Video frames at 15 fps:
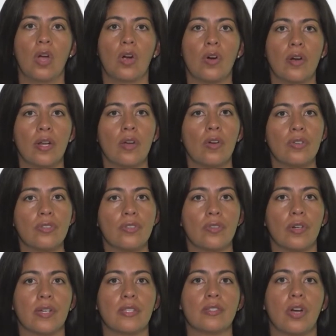
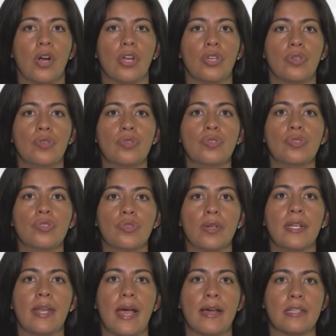Corticosteroids are used to
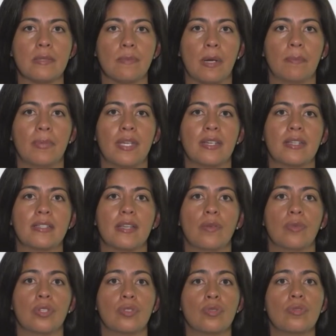treat asthma because they
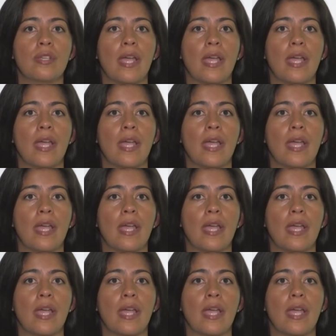reduce